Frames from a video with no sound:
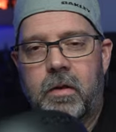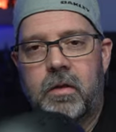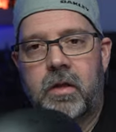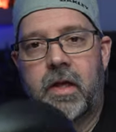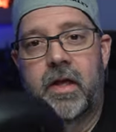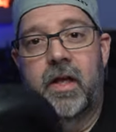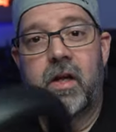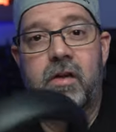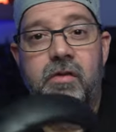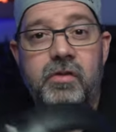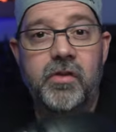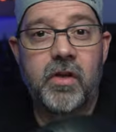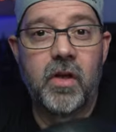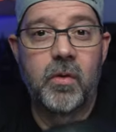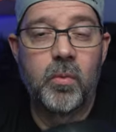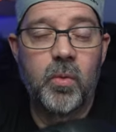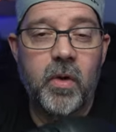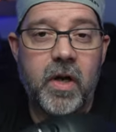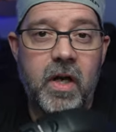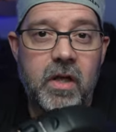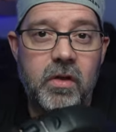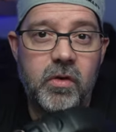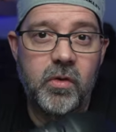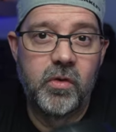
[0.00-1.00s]
Like I said,
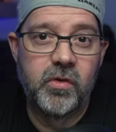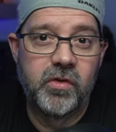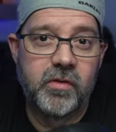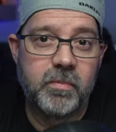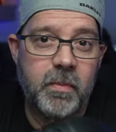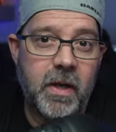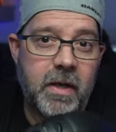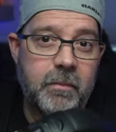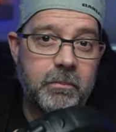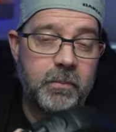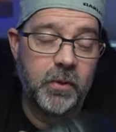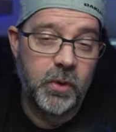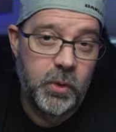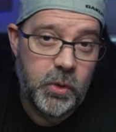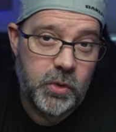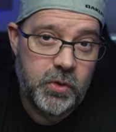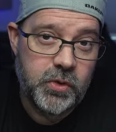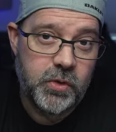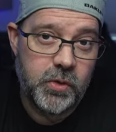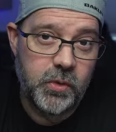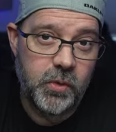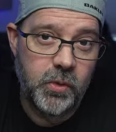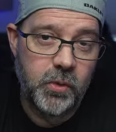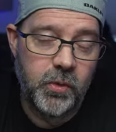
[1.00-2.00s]
when I used my
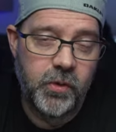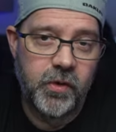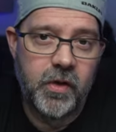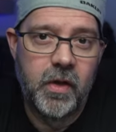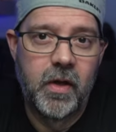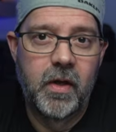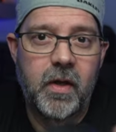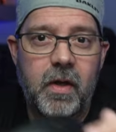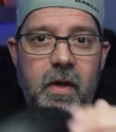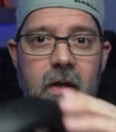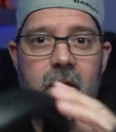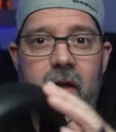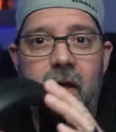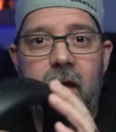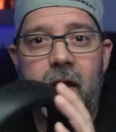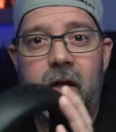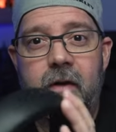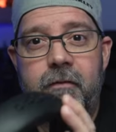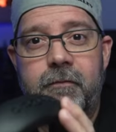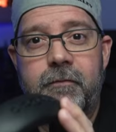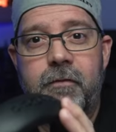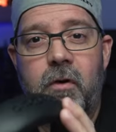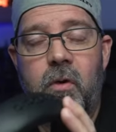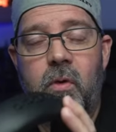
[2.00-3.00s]
Bluetooth
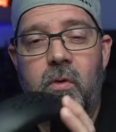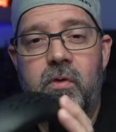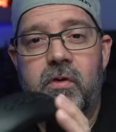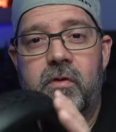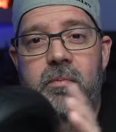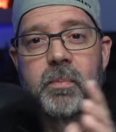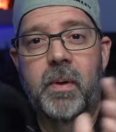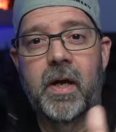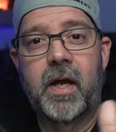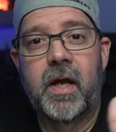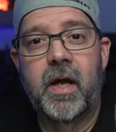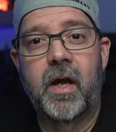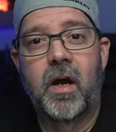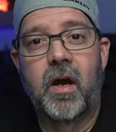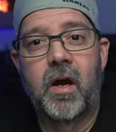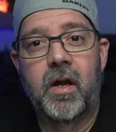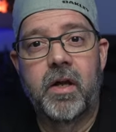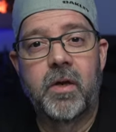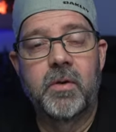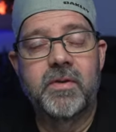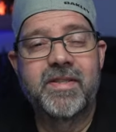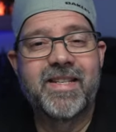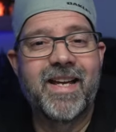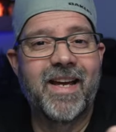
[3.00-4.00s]
headphones by
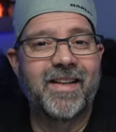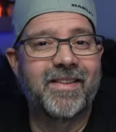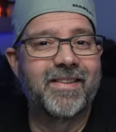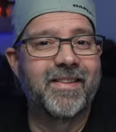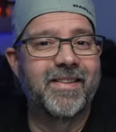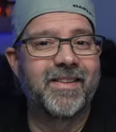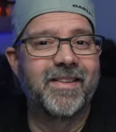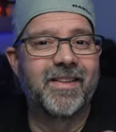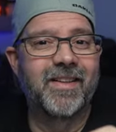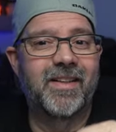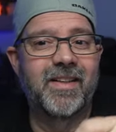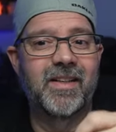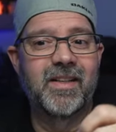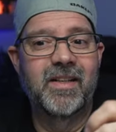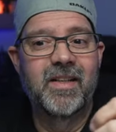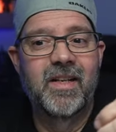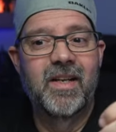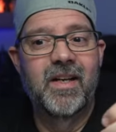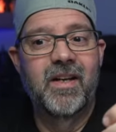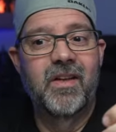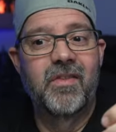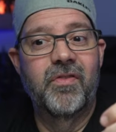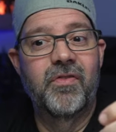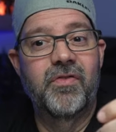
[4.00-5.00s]
Audio Technica,
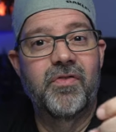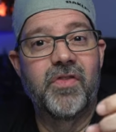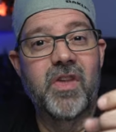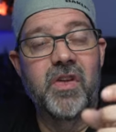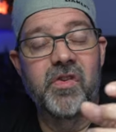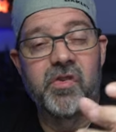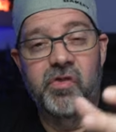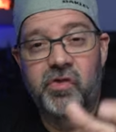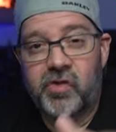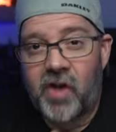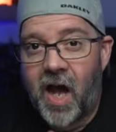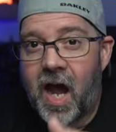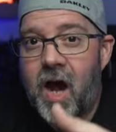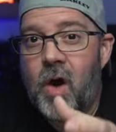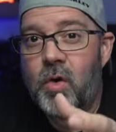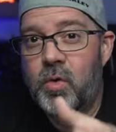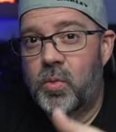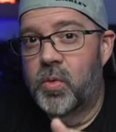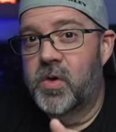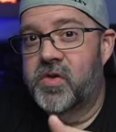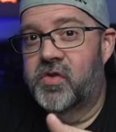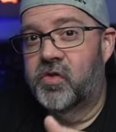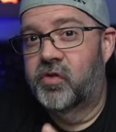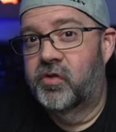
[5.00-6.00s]
the sound
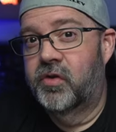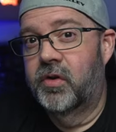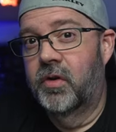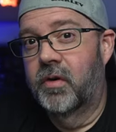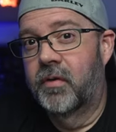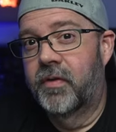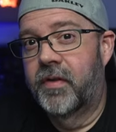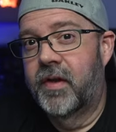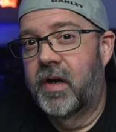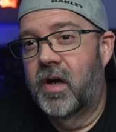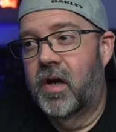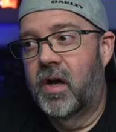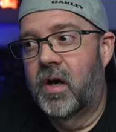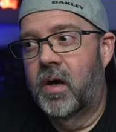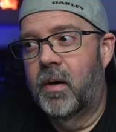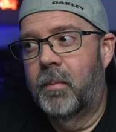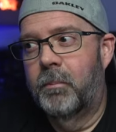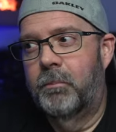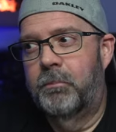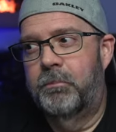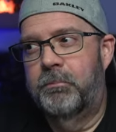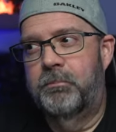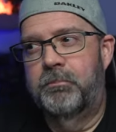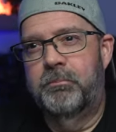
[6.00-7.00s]
was still
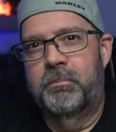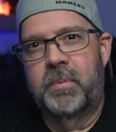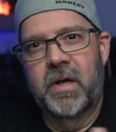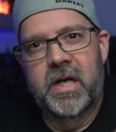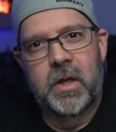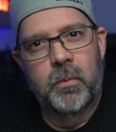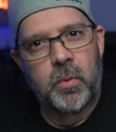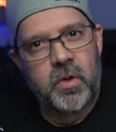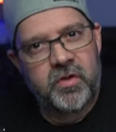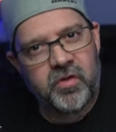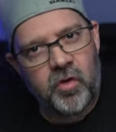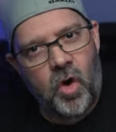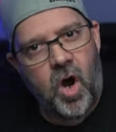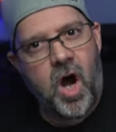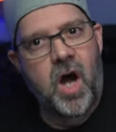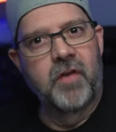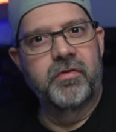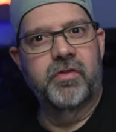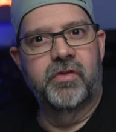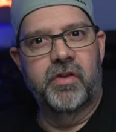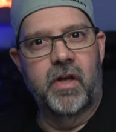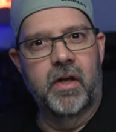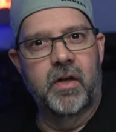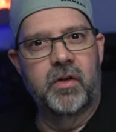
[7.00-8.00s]
there, but it was
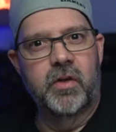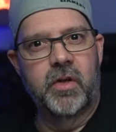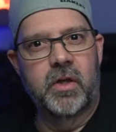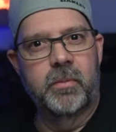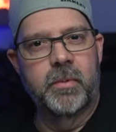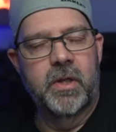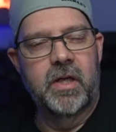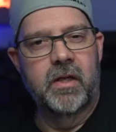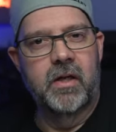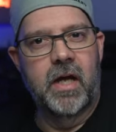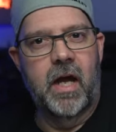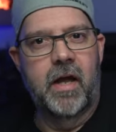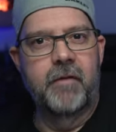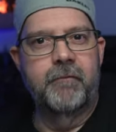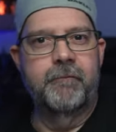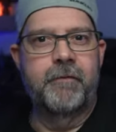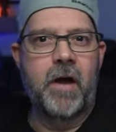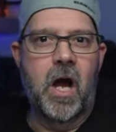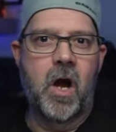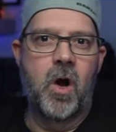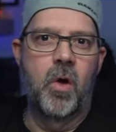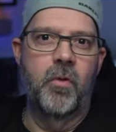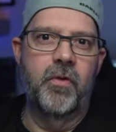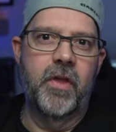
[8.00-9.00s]
offset a little bit. I
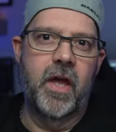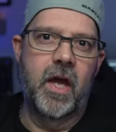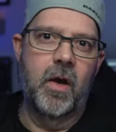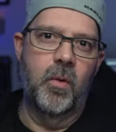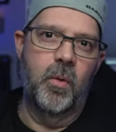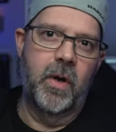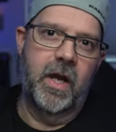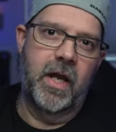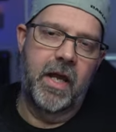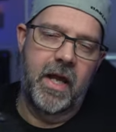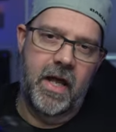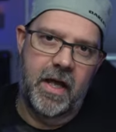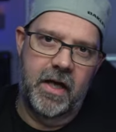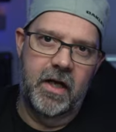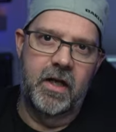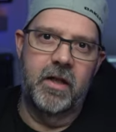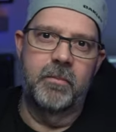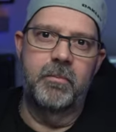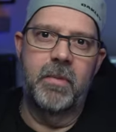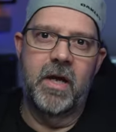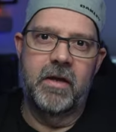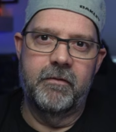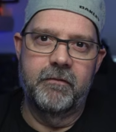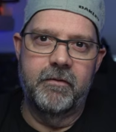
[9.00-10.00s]
found that when I
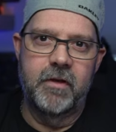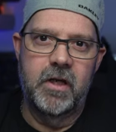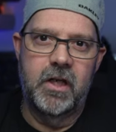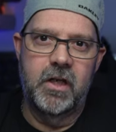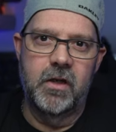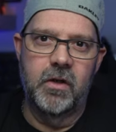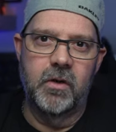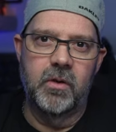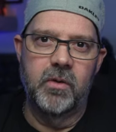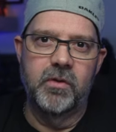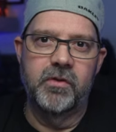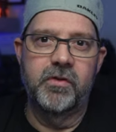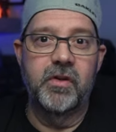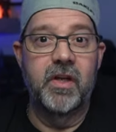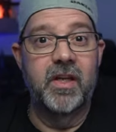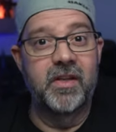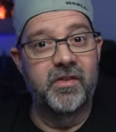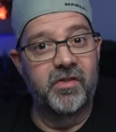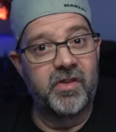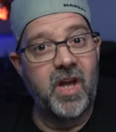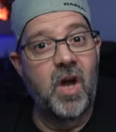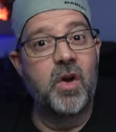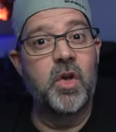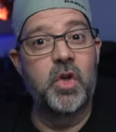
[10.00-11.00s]
edited my videos, it
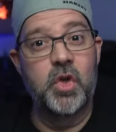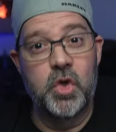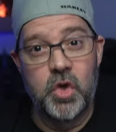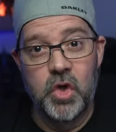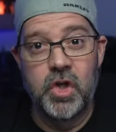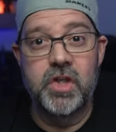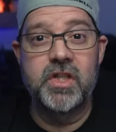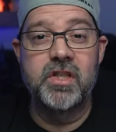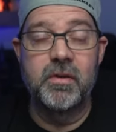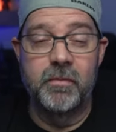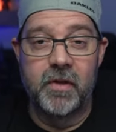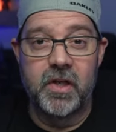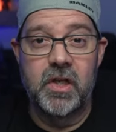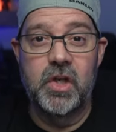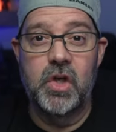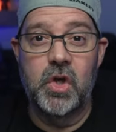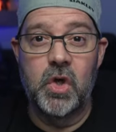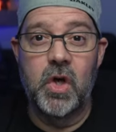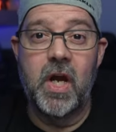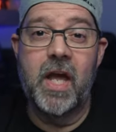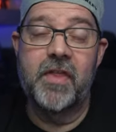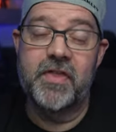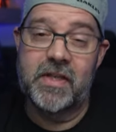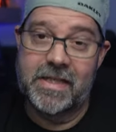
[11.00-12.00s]
sounded good to the
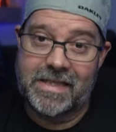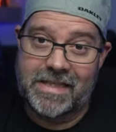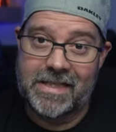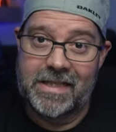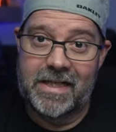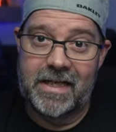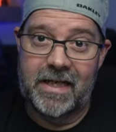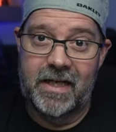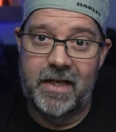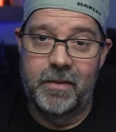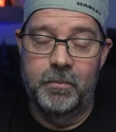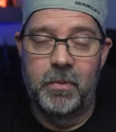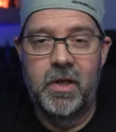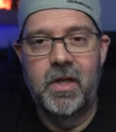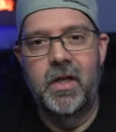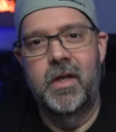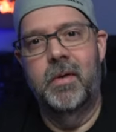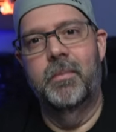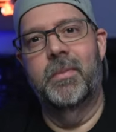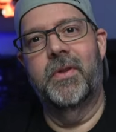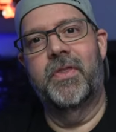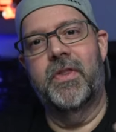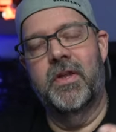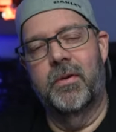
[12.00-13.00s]
ear at the time,
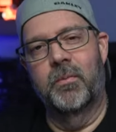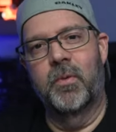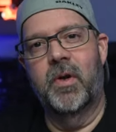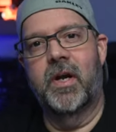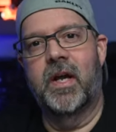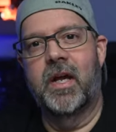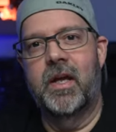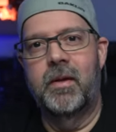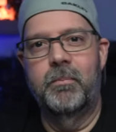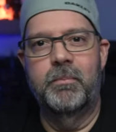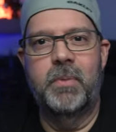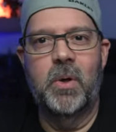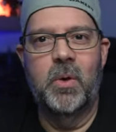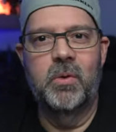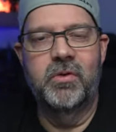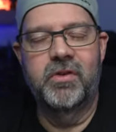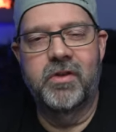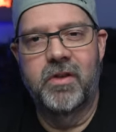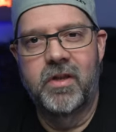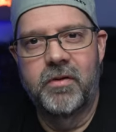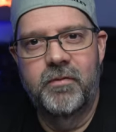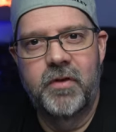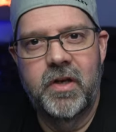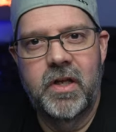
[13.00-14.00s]
but then when I
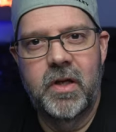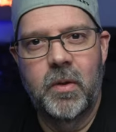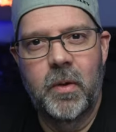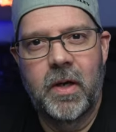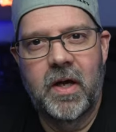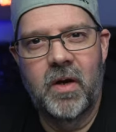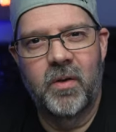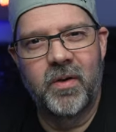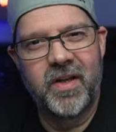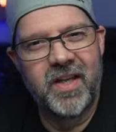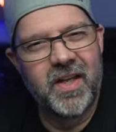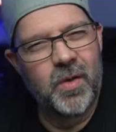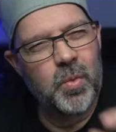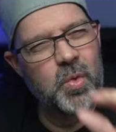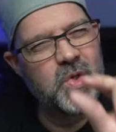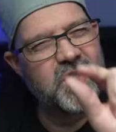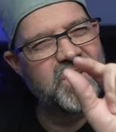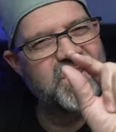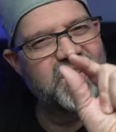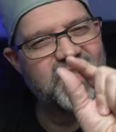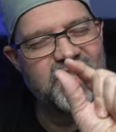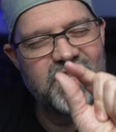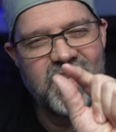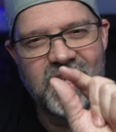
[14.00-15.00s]
posted the video out, it
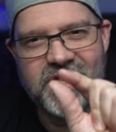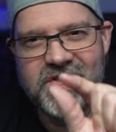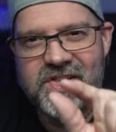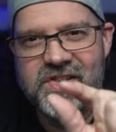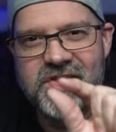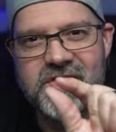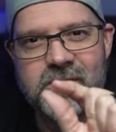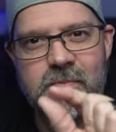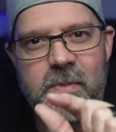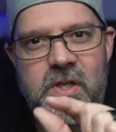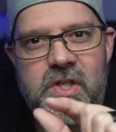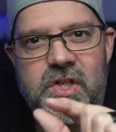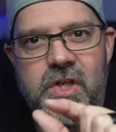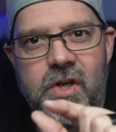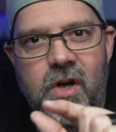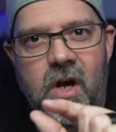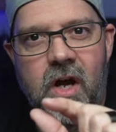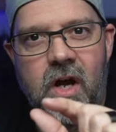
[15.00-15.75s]
was just a smidgen